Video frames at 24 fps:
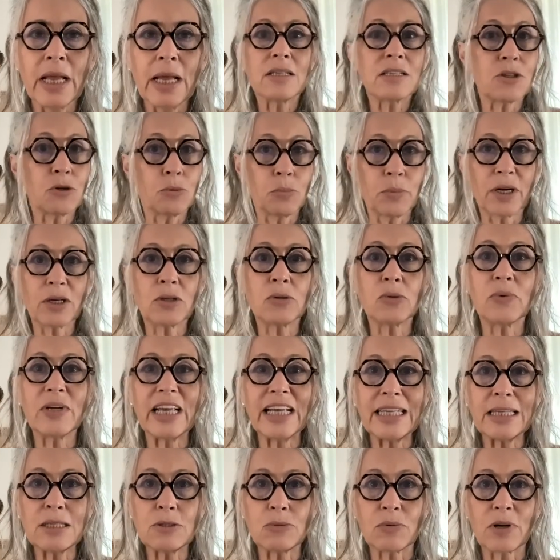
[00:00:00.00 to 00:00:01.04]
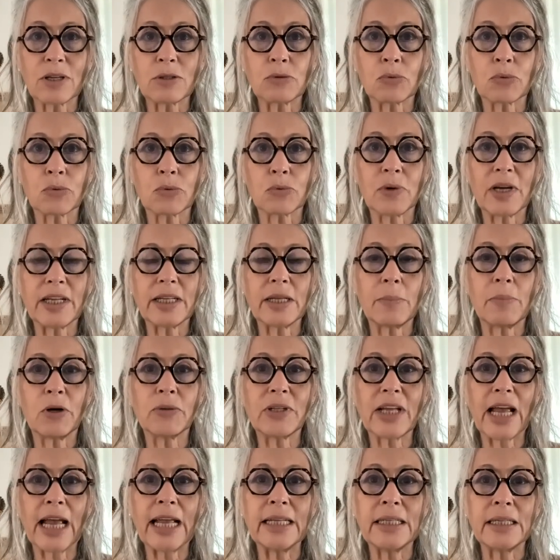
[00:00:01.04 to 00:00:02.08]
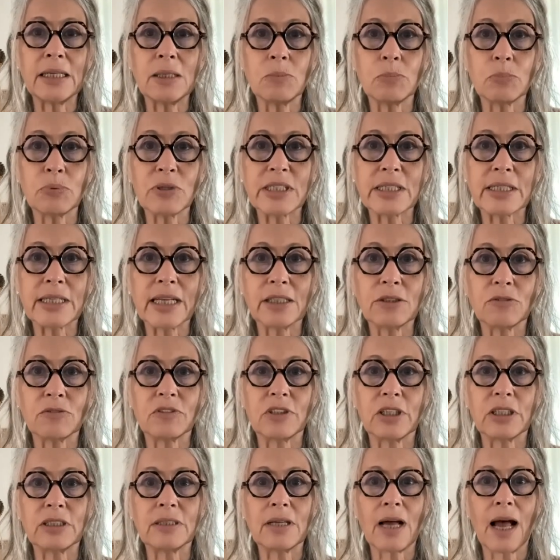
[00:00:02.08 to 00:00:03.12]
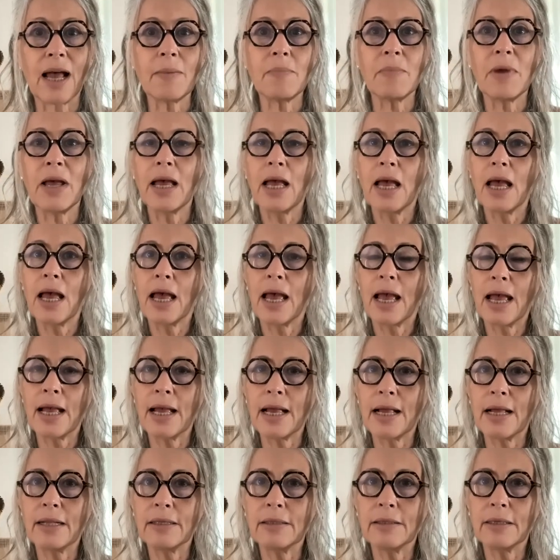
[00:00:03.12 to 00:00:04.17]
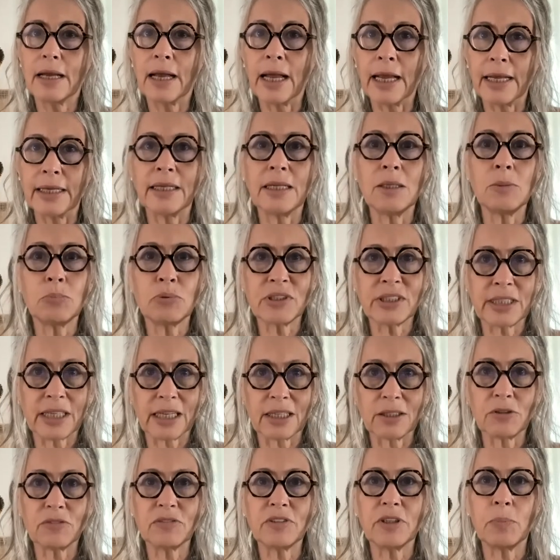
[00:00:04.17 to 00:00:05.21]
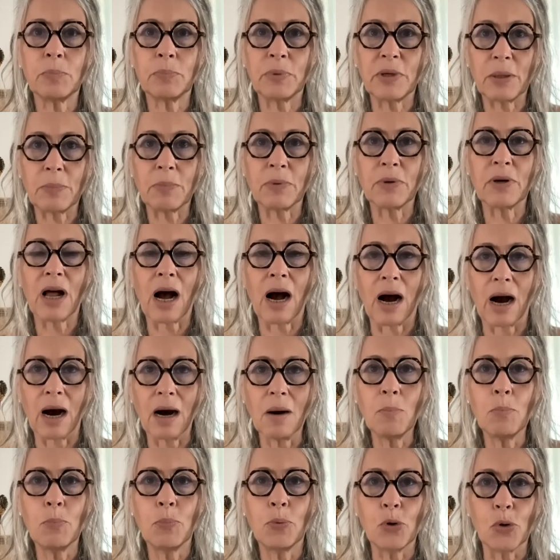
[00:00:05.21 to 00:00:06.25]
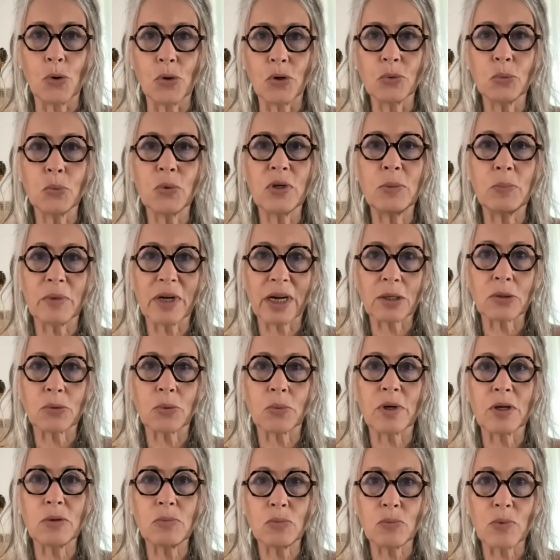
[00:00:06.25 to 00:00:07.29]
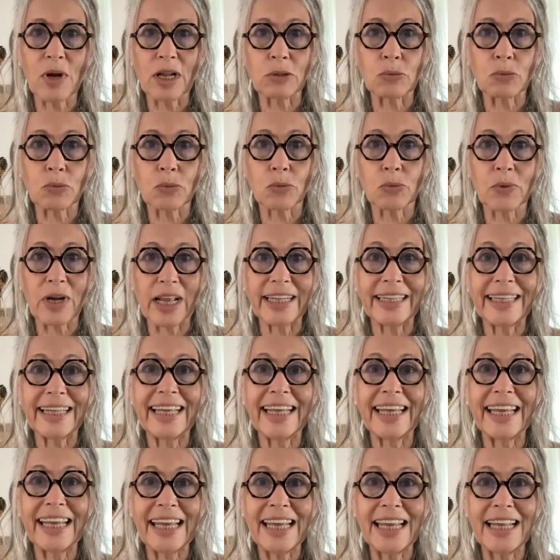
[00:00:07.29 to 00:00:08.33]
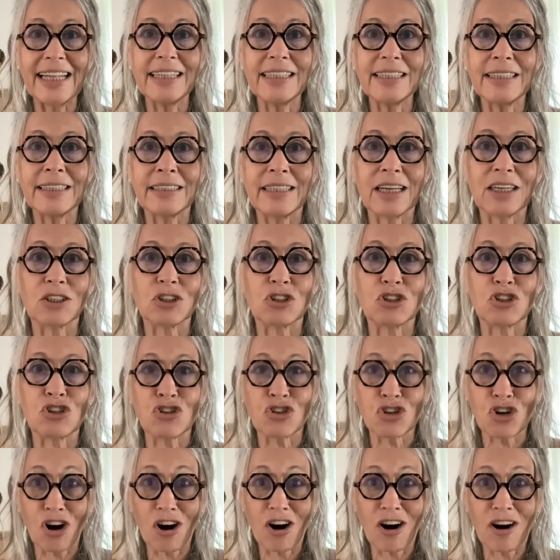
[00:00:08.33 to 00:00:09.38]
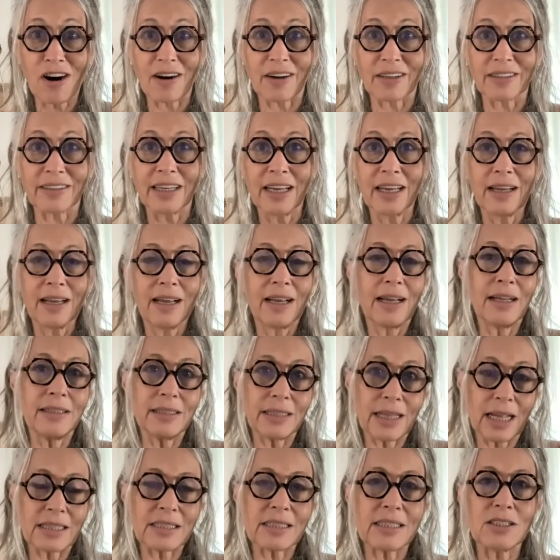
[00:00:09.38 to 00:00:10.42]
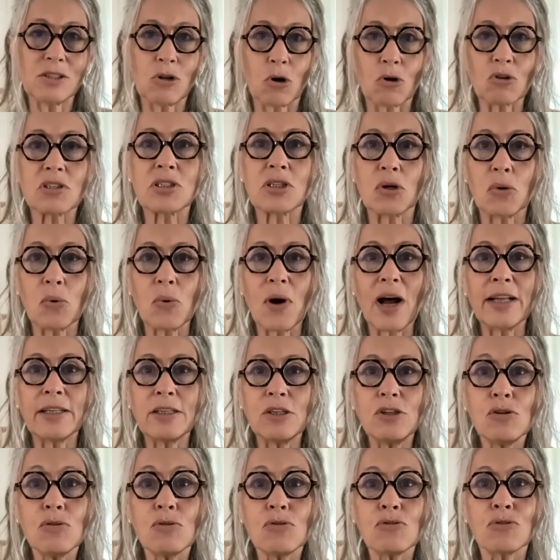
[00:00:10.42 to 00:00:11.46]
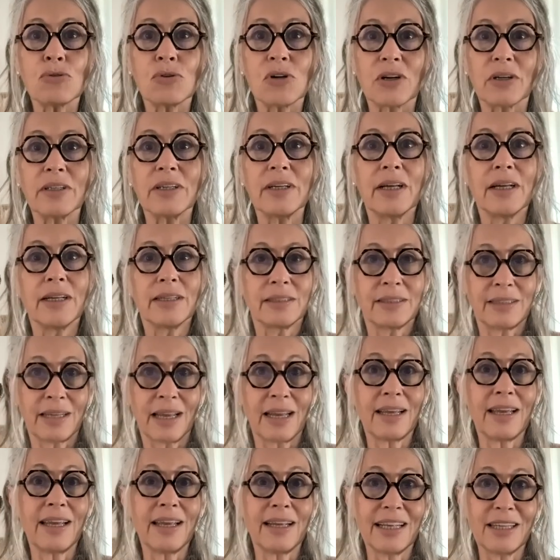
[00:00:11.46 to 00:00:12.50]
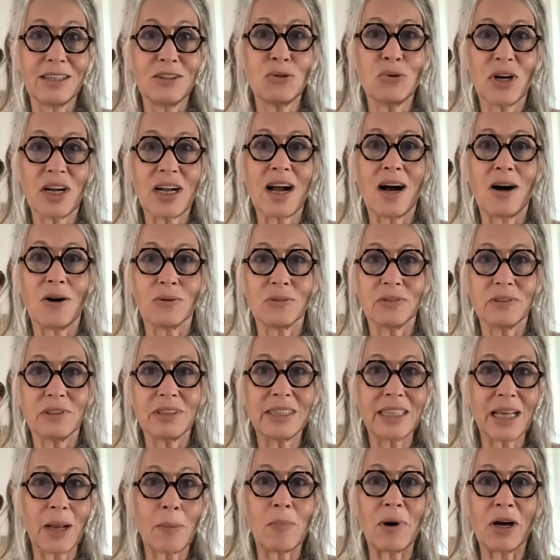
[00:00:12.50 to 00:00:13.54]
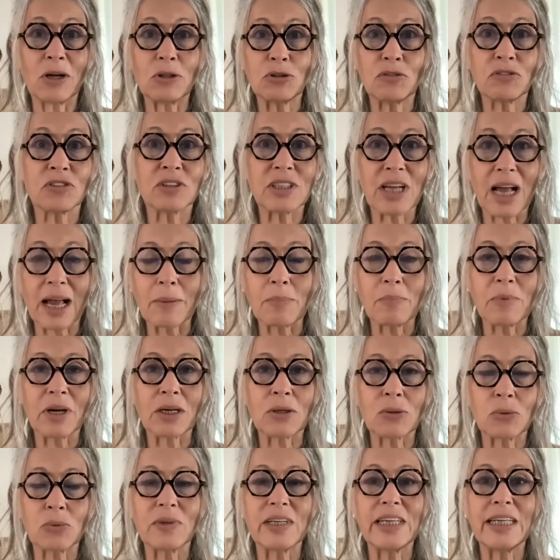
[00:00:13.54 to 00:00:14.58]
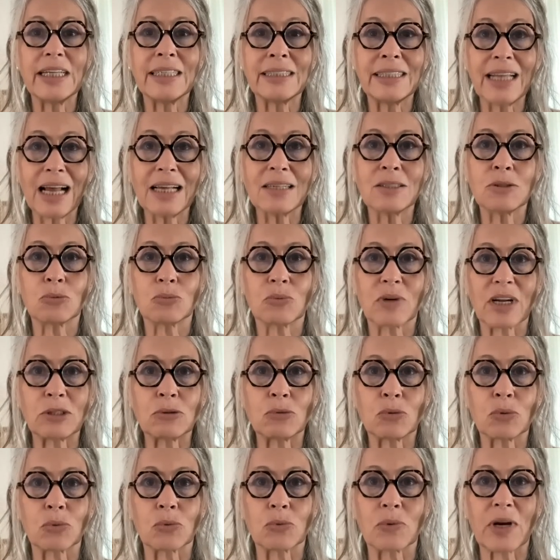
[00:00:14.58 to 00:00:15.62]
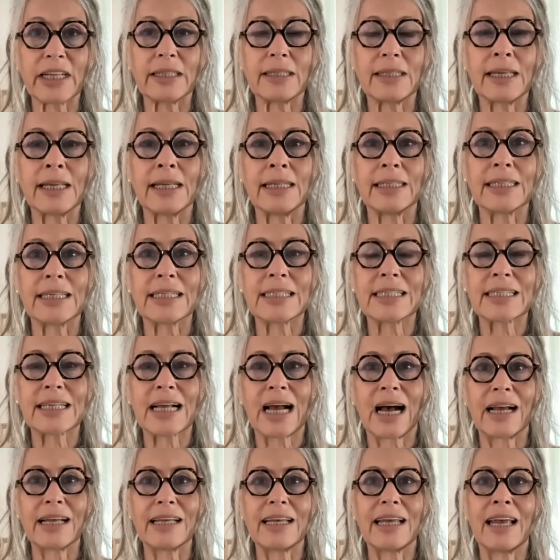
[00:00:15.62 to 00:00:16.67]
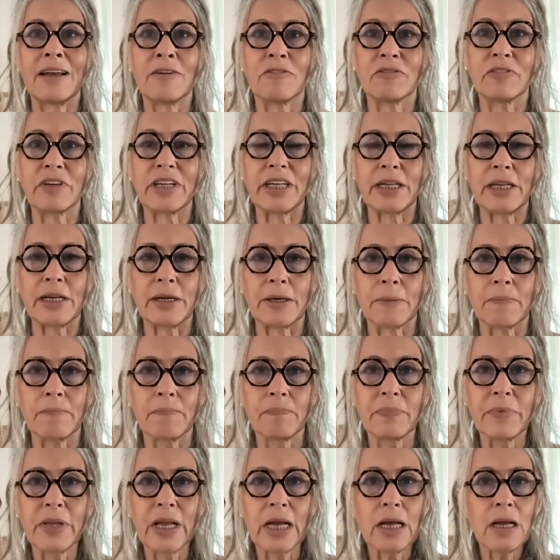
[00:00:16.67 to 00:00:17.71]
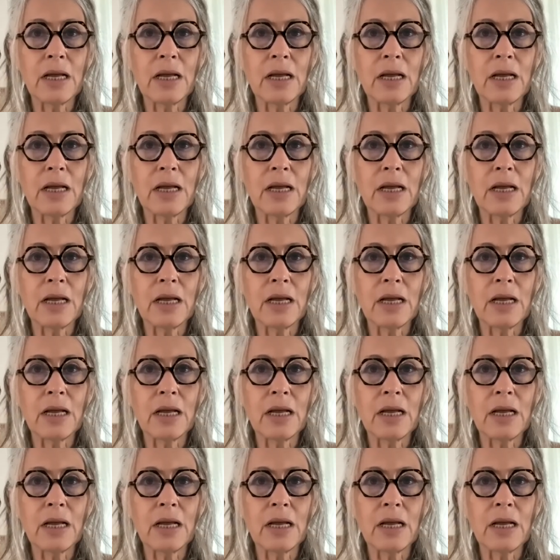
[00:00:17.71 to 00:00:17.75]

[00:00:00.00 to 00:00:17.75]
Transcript: So Mercury is retrograde about 18% of the time, and 18% of the people are born with Mercury retrograde in their chart. And that's not so unusual, taking into account the amount of time Mercury does retrograde in the sky every year.